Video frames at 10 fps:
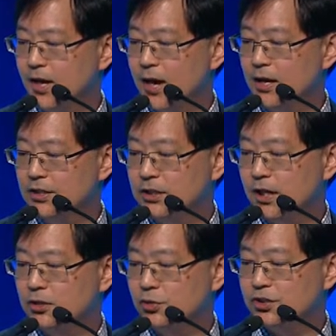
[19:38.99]
and
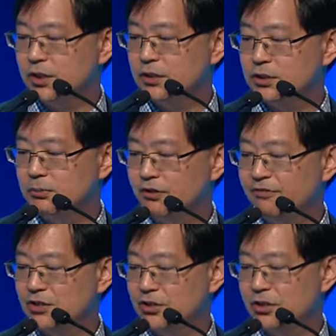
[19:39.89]
again you see the similar
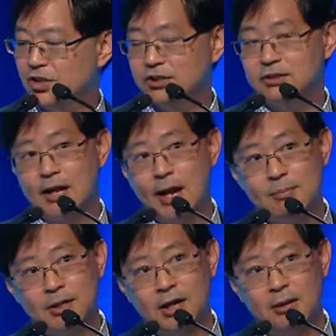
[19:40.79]
fashion, suggesting that
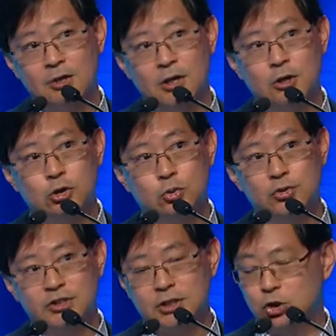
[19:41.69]
EpCAM
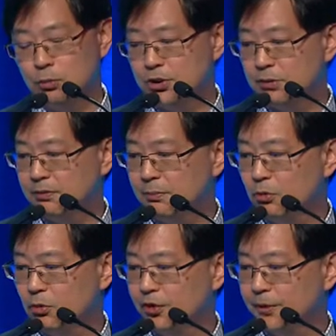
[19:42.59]
uses a tumor-specific
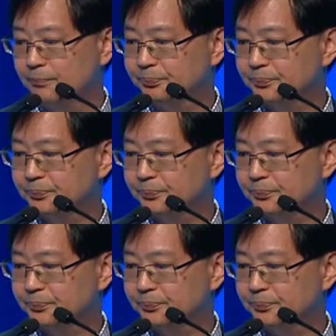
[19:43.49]
promoter.